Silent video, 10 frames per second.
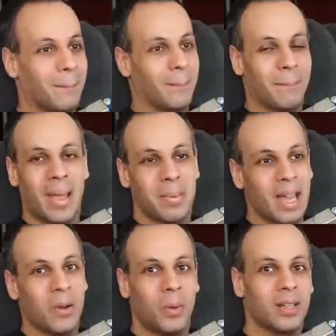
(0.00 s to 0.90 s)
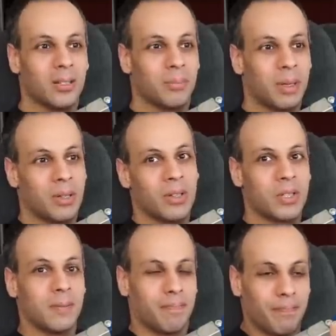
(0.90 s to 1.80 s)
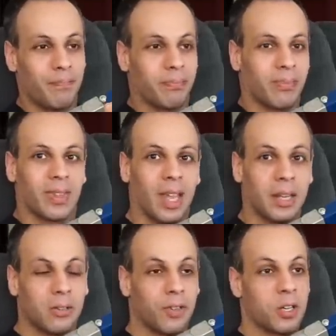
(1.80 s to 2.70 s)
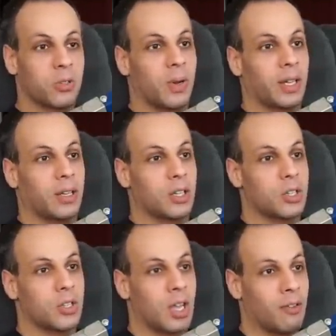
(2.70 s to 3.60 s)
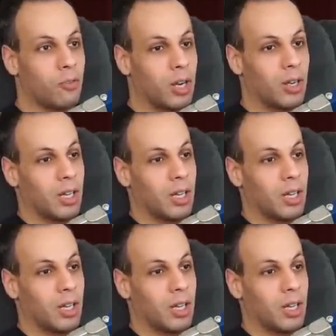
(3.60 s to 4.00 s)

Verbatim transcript: Maybe I will because, and your facial recognition software